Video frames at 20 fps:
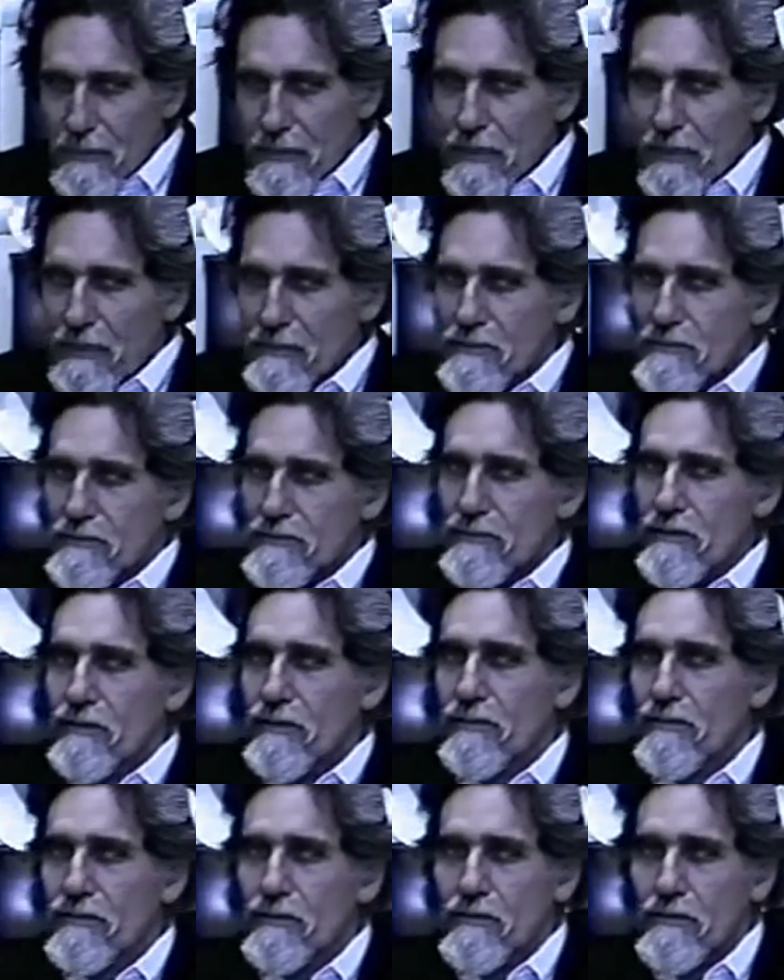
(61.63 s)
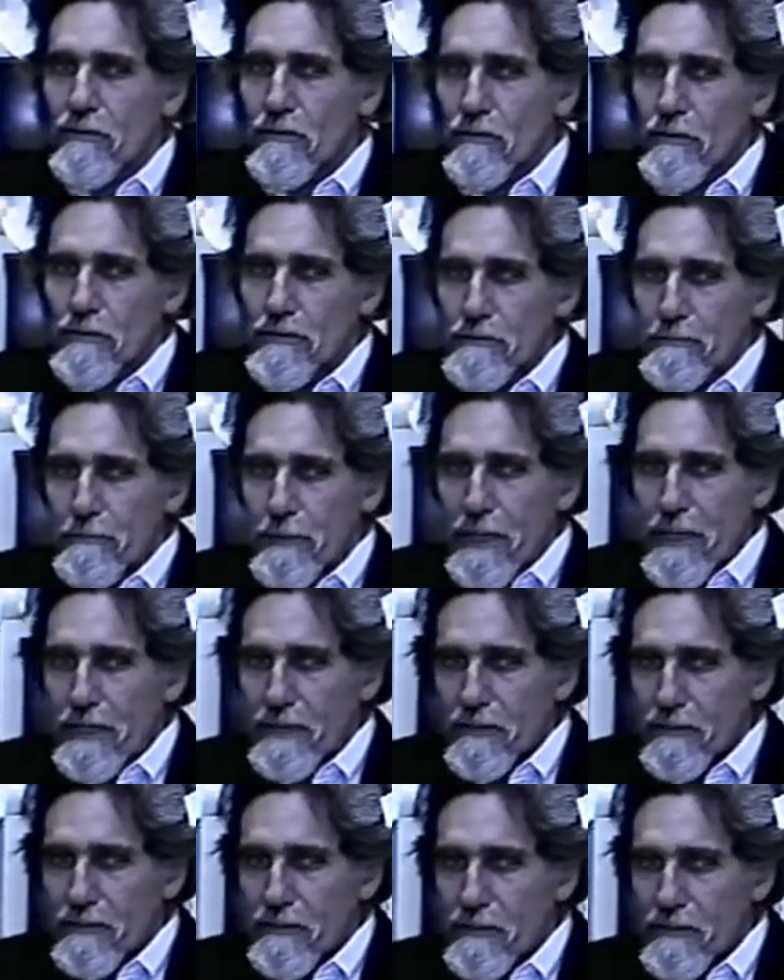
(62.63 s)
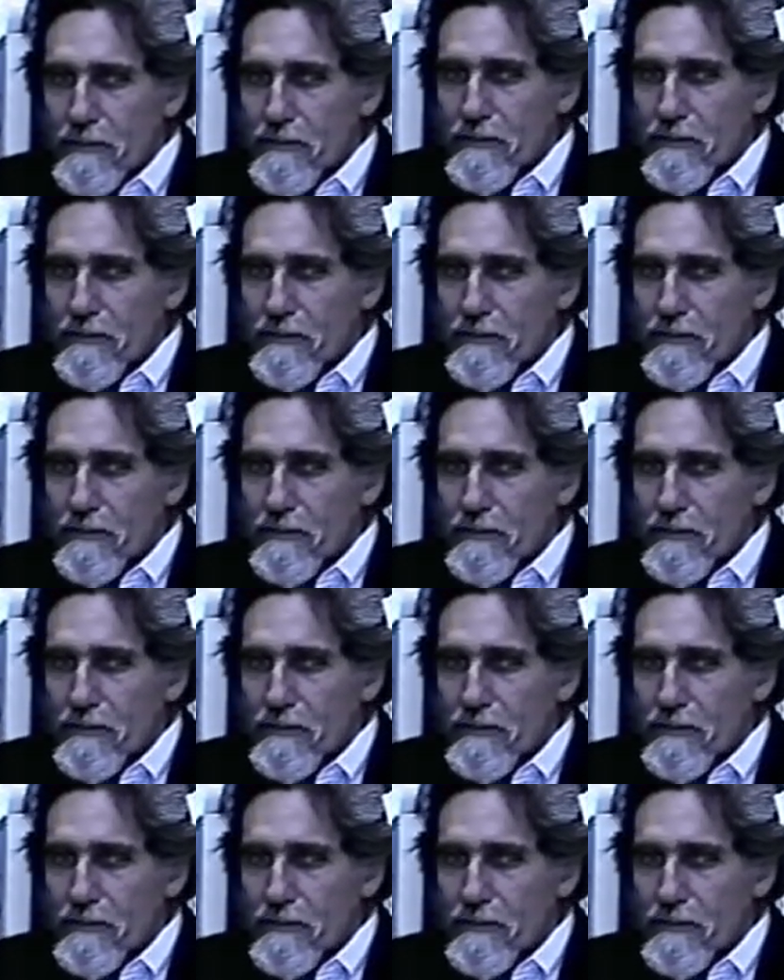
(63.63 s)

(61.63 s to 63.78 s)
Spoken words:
I started the course back in the